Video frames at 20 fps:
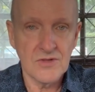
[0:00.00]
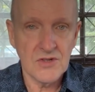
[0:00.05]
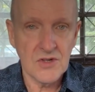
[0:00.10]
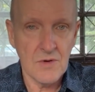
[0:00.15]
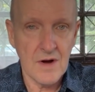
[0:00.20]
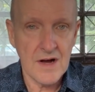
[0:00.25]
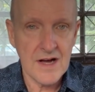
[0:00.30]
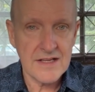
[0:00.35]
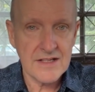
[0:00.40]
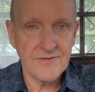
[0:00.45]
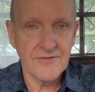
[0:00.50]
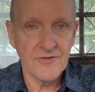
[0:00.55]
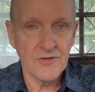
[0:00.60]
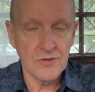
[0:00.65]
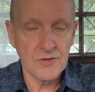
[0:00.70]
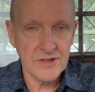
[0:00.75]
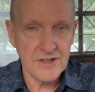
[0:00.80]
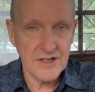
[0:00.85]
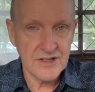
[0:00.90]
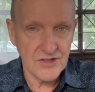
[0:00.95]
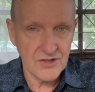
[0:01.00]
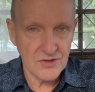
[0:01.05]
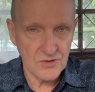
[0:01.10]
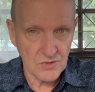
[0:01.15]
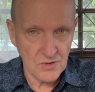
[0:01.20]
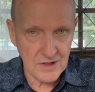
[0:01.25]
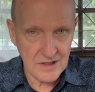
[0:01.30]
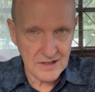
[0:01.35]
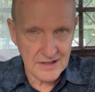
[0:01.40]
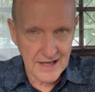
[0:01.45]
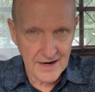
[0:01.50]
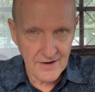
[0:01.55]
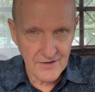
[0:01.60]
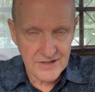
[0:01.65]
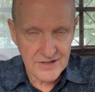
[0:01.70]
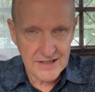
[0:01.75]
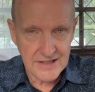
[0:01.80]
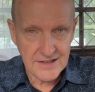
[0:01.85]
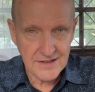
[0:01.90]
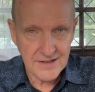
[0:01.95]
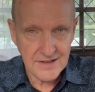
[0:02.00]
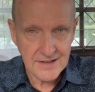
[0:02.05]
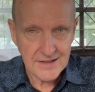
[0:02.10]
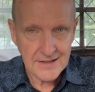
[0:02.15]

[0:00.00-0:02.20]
to ask for additional clarity.